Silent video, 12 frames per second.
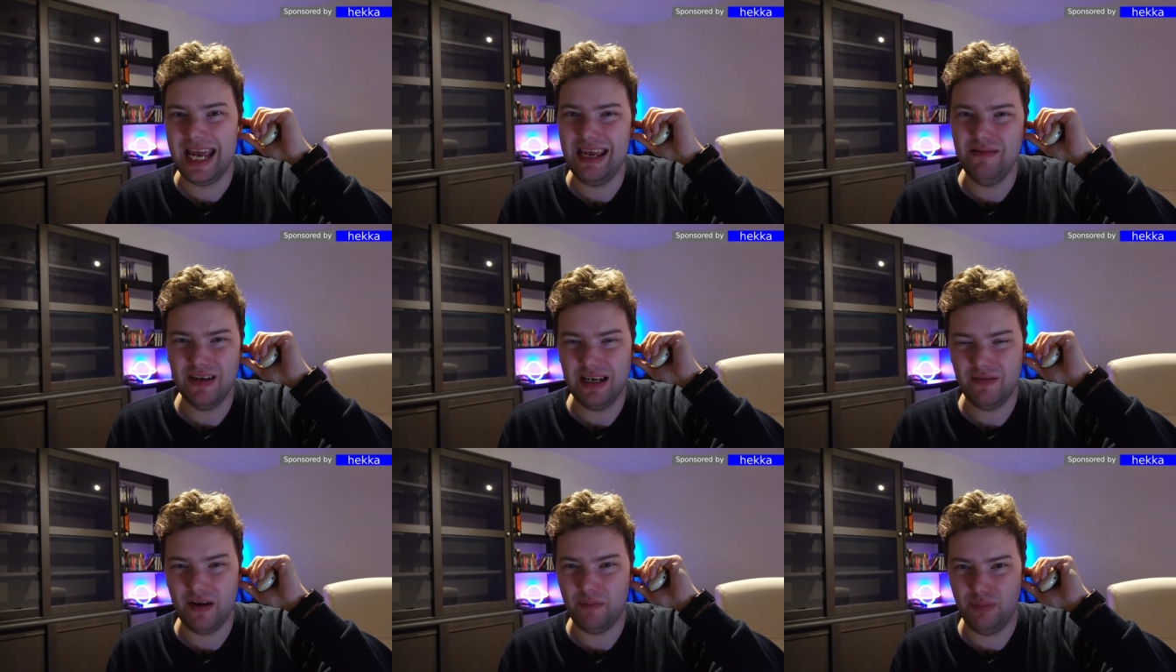even
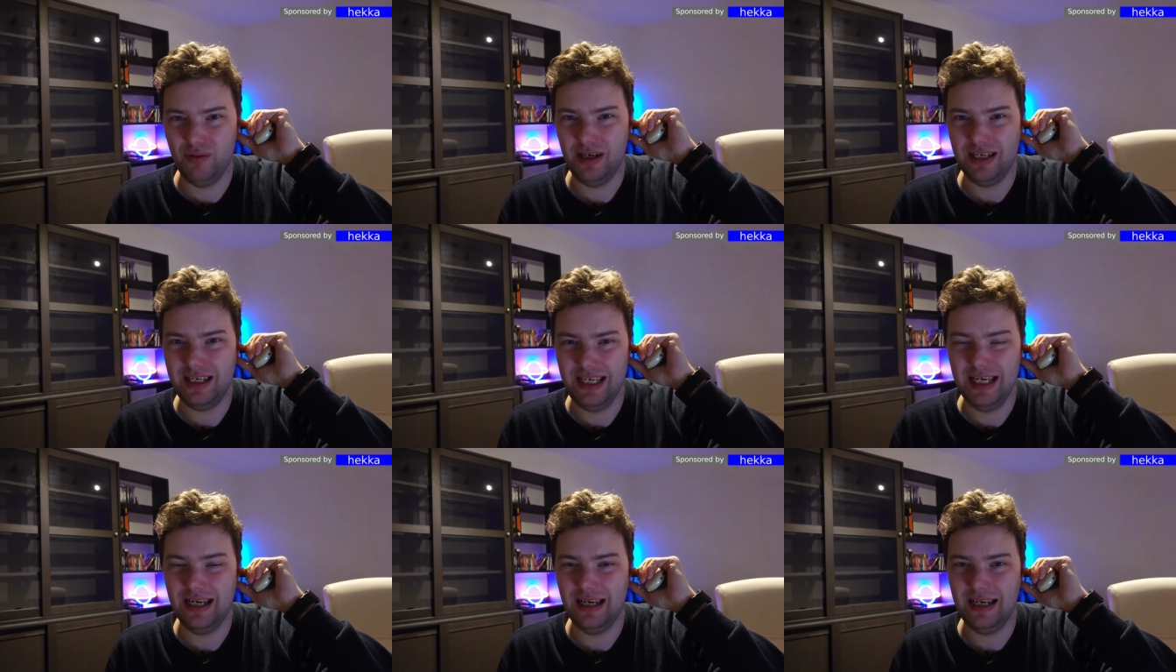if I put it
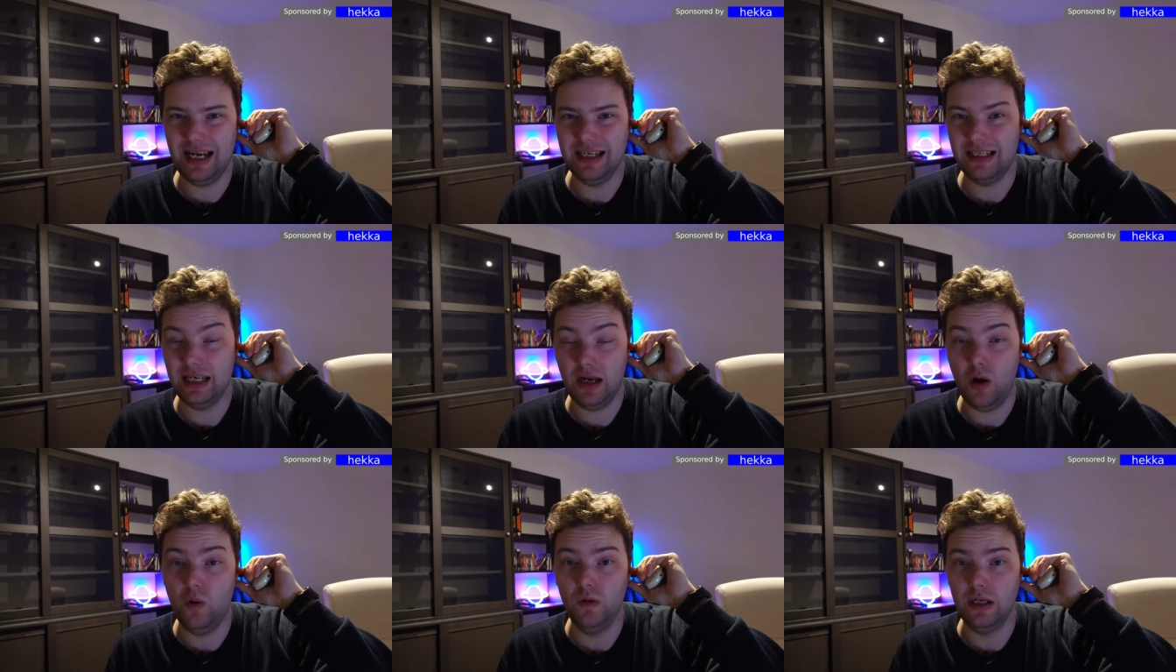here nicely and
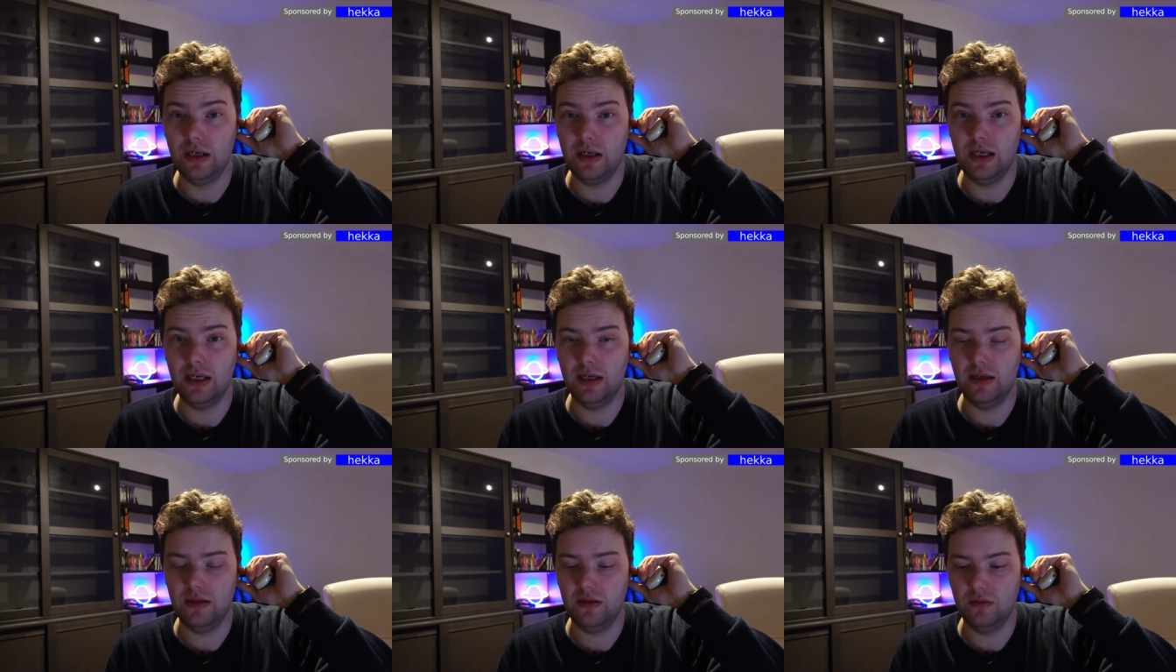hold it
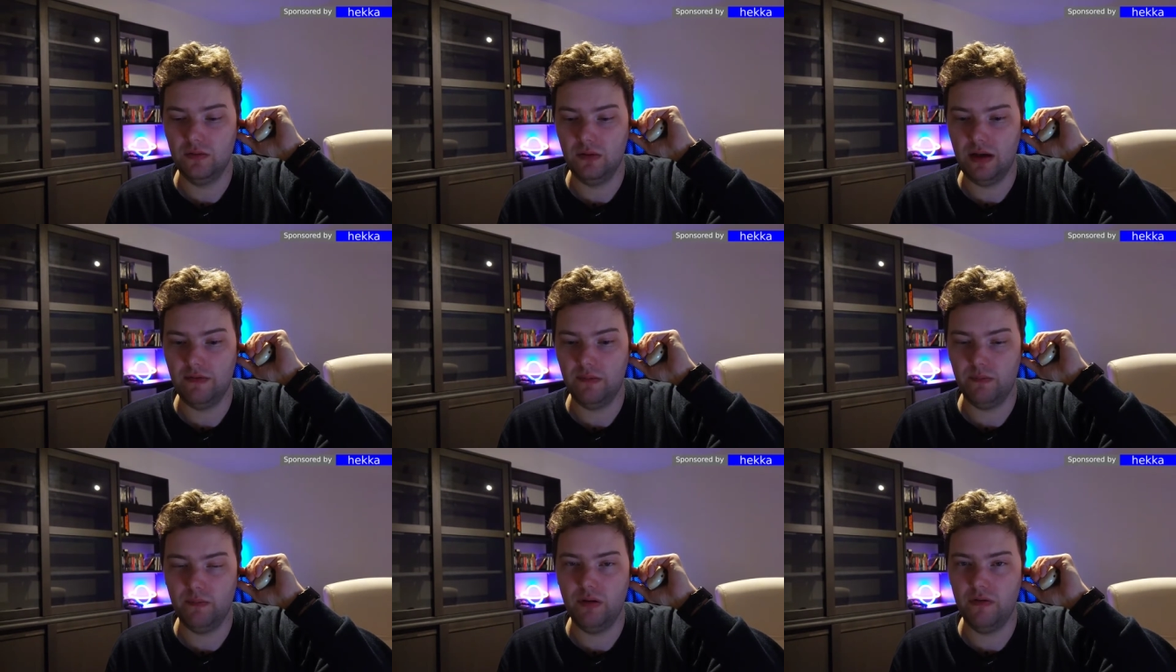here to have a
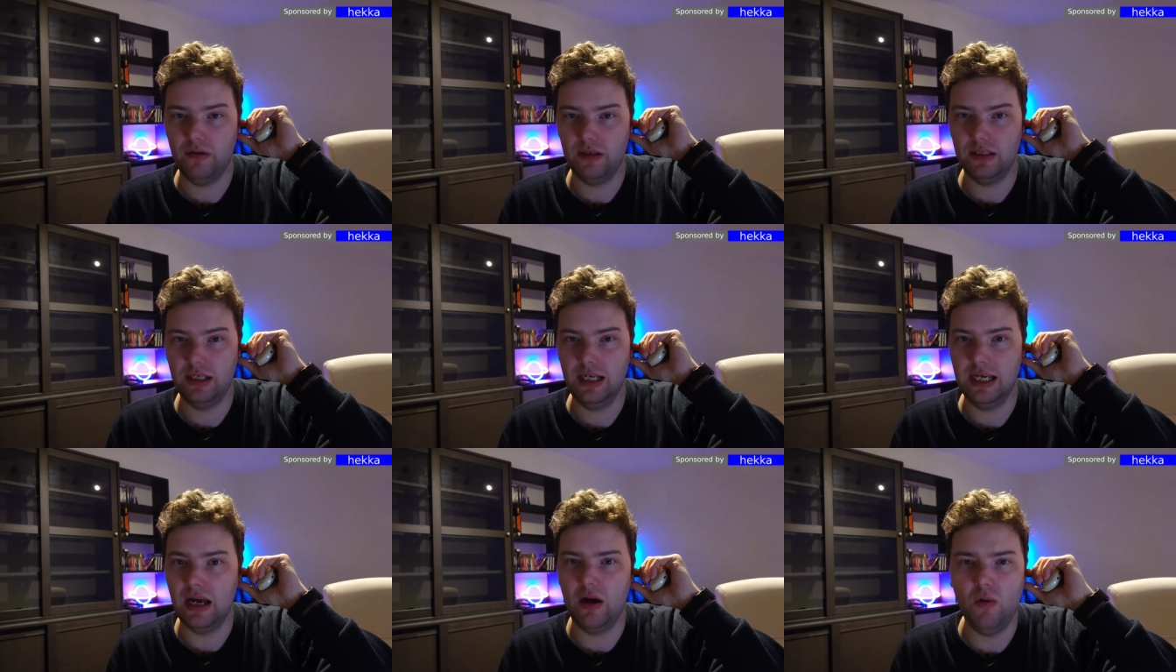perfect
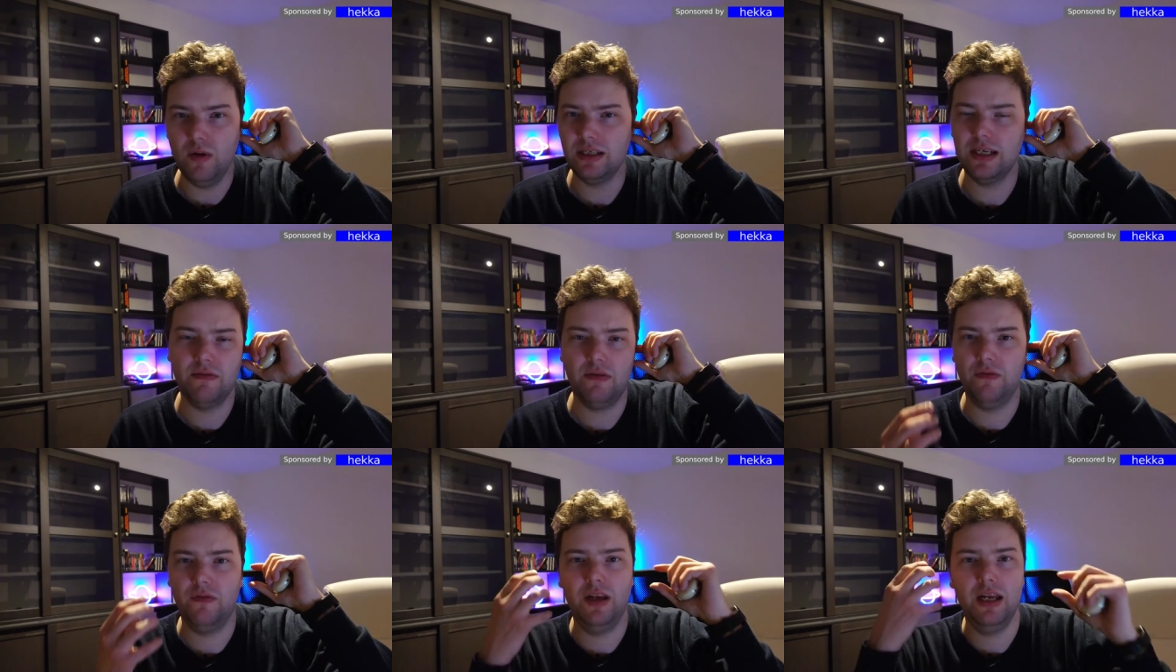ceiling, I always have
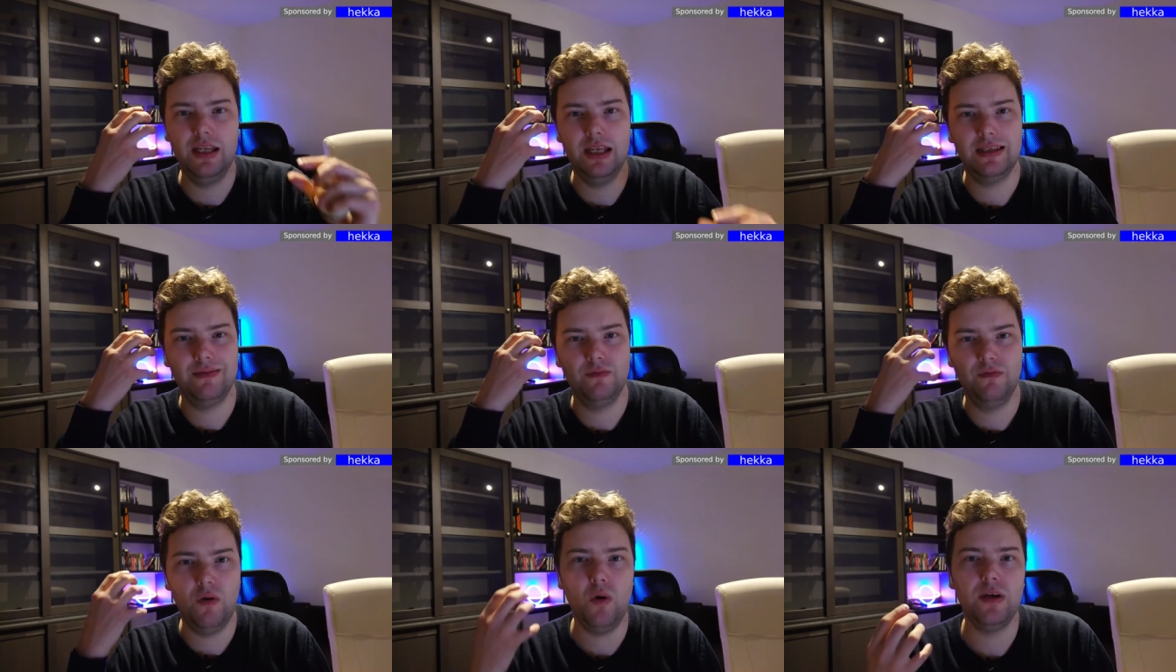the feeling that
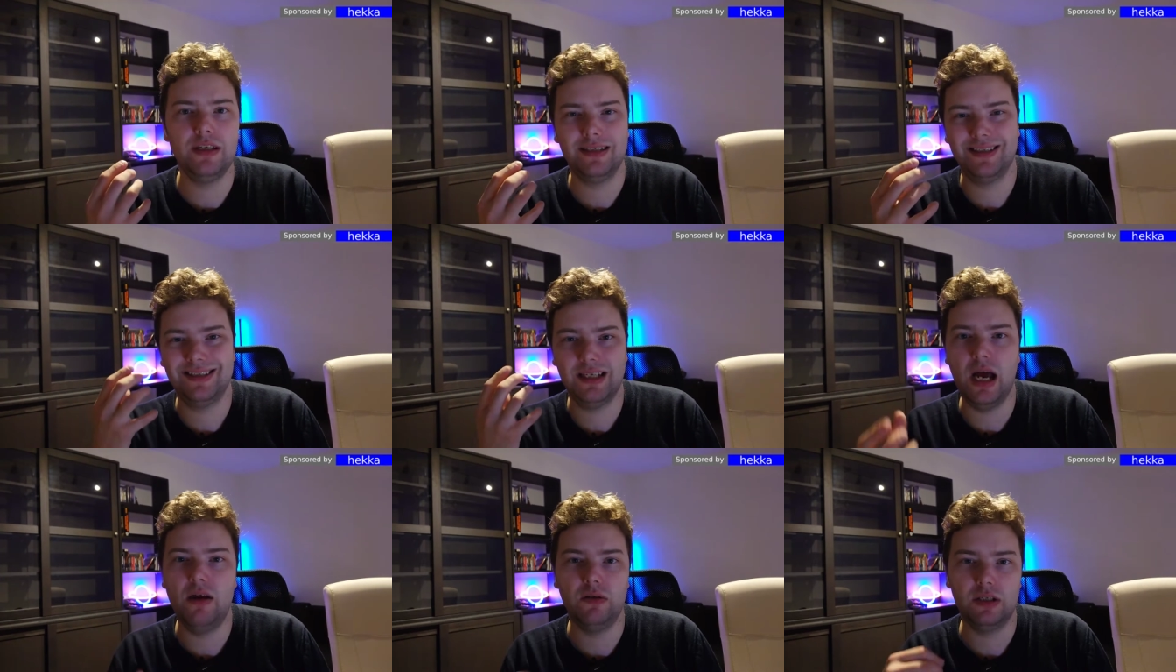voice,
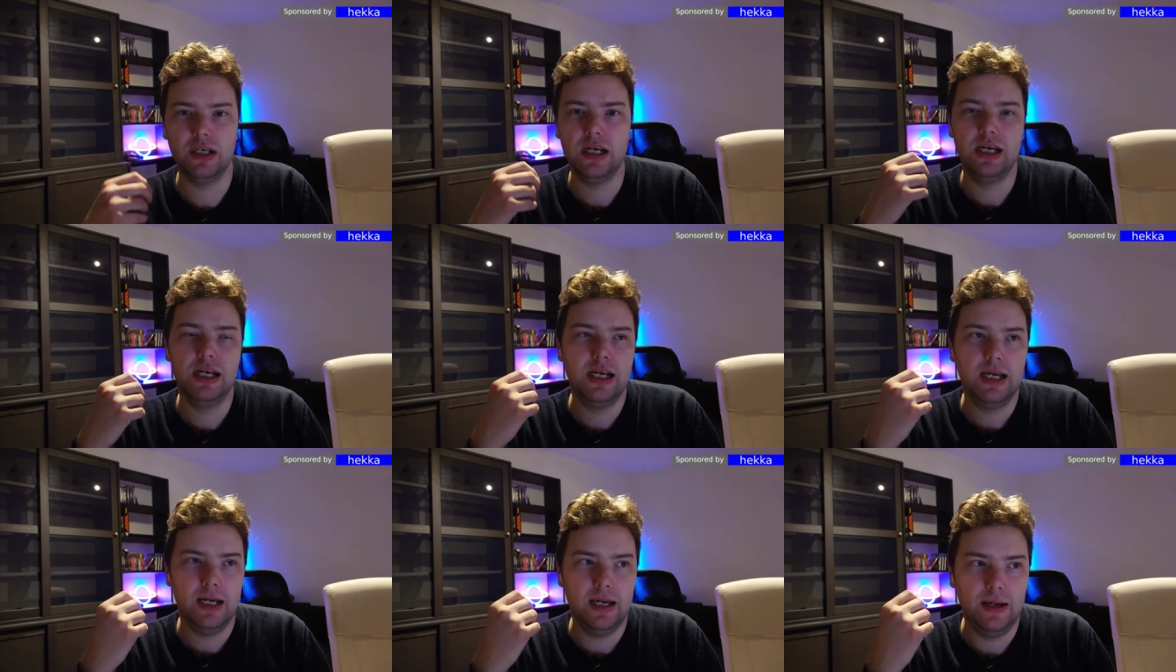sound,
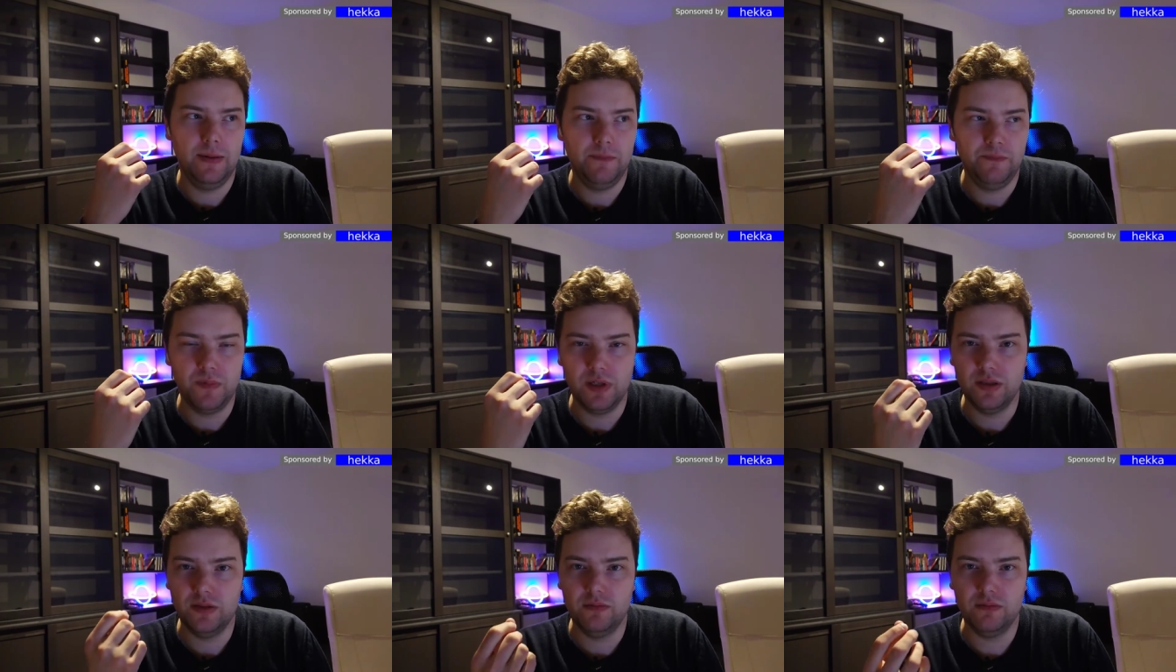um,
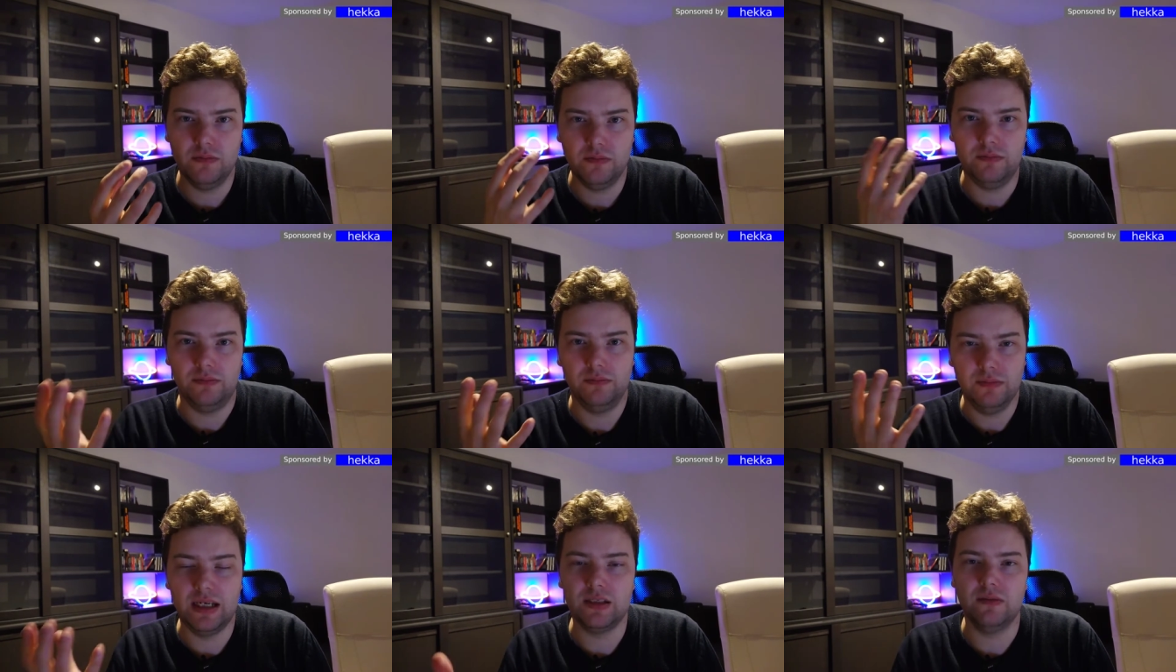
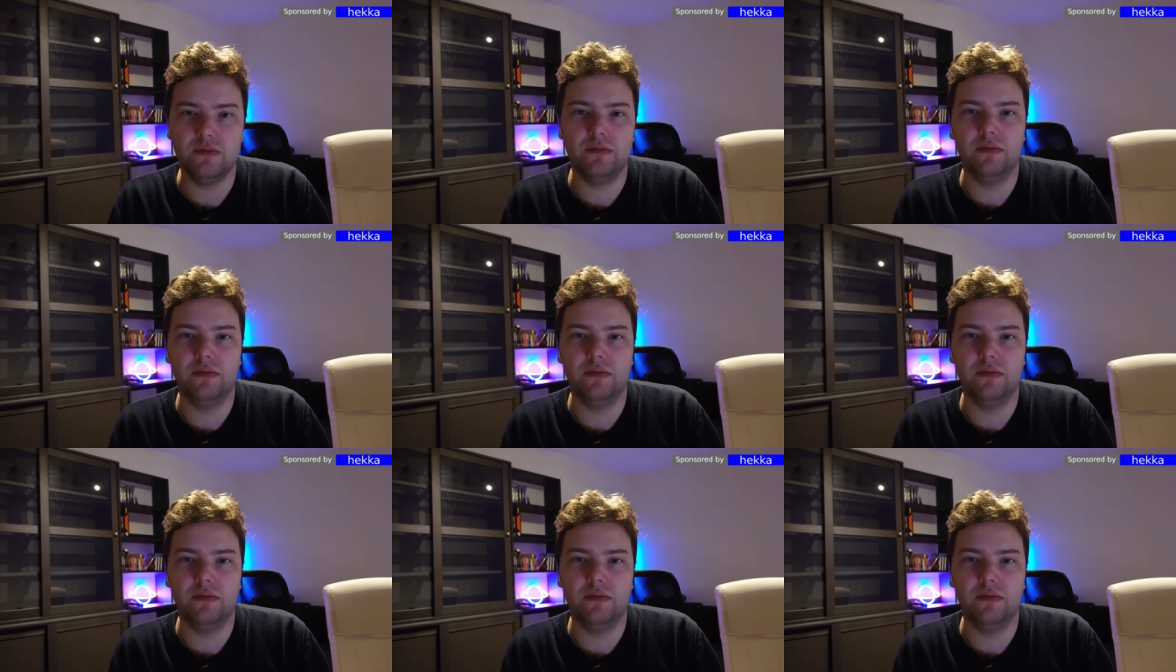yeah,